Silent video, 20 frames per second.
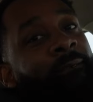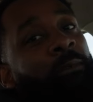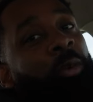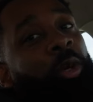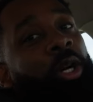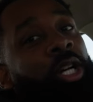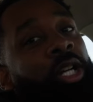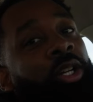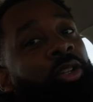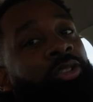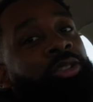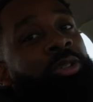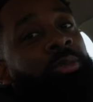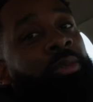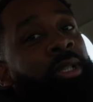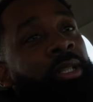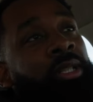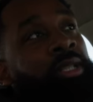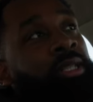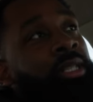Working on
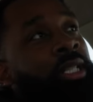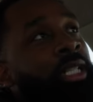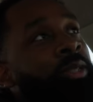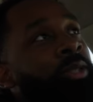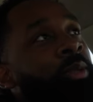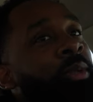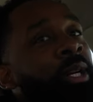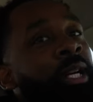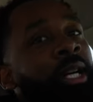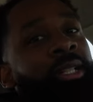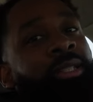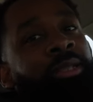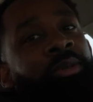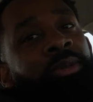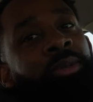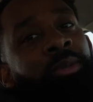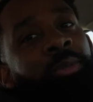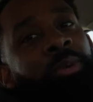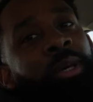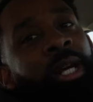some other things. We might have
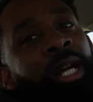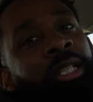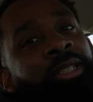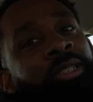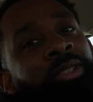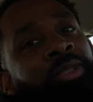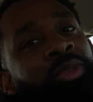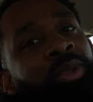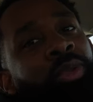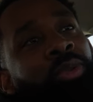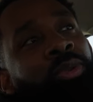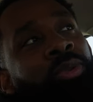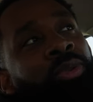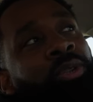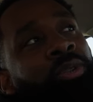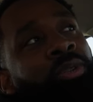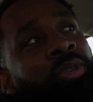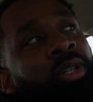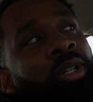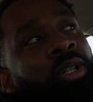some surprises too
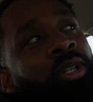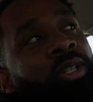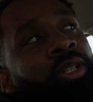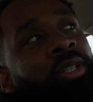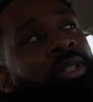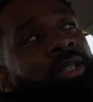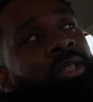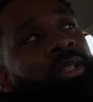for the vlog.